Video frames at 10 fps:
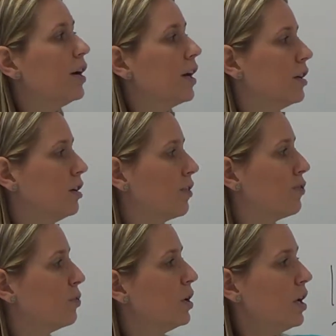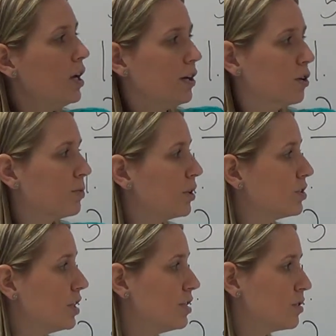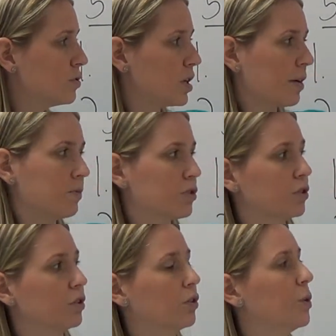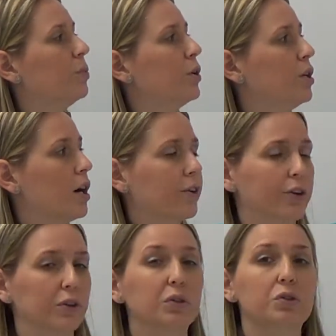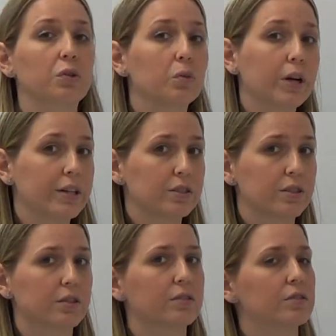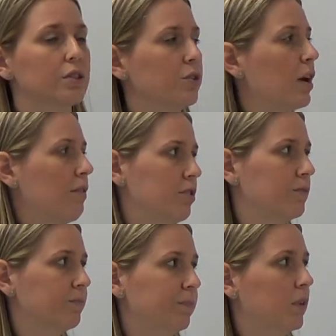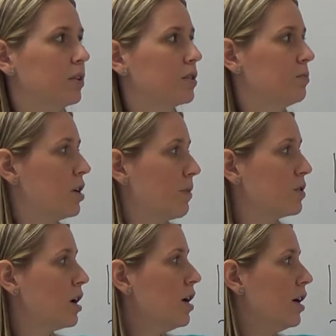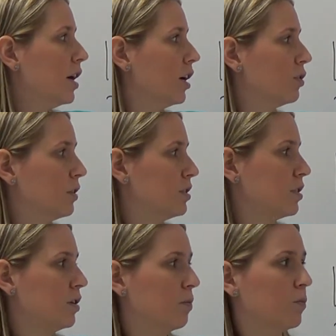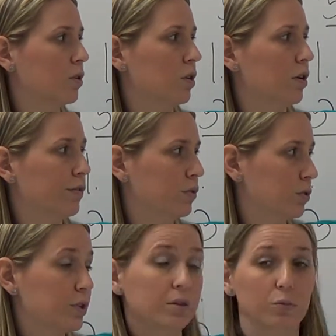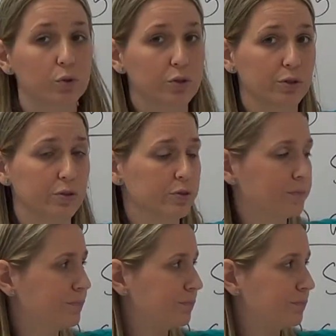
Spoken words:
And then you have 3 here because these two segments are congruent, but not congruent to the rest. So you have to sometimes increase the number of little symbols you use.